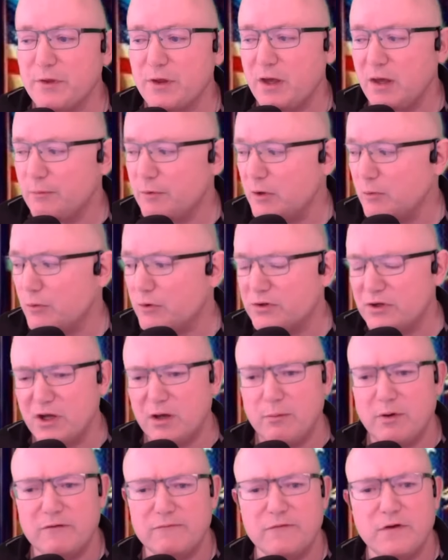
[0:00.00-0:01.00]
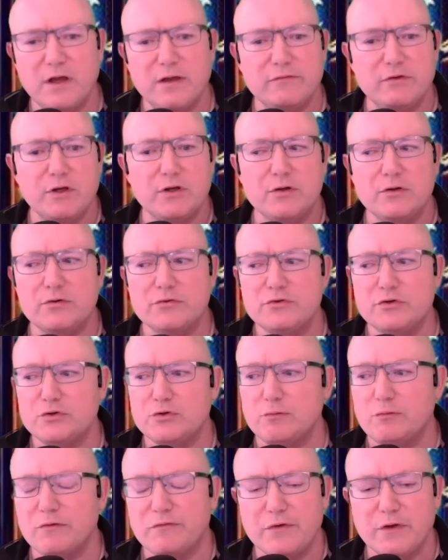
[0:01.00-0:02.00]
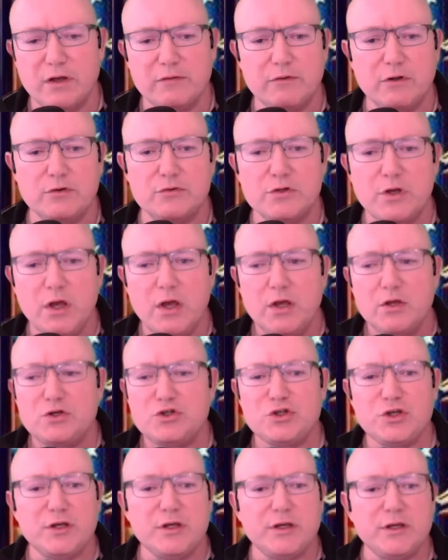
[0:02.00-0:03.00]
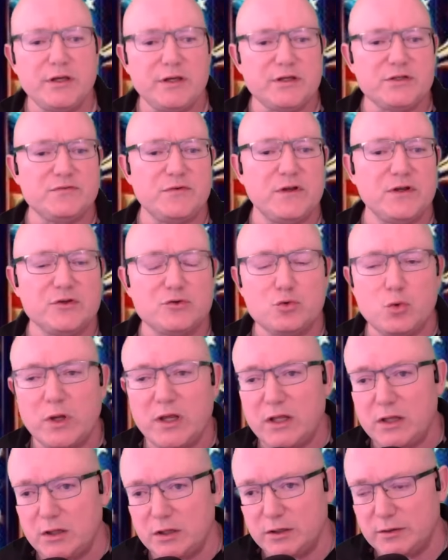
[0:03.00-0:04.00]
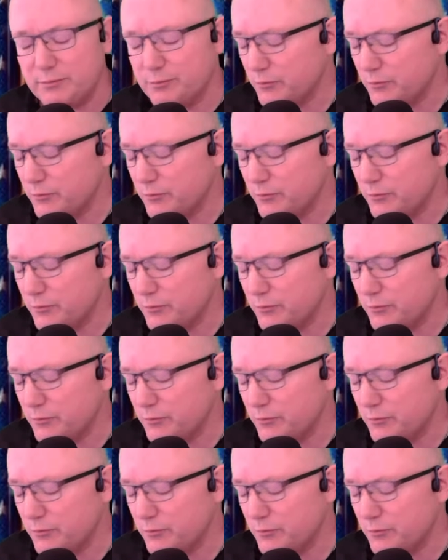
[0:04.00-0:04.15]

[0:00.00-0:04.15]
I've been with now about 5 years, just over 5 years. She is Venezuelan,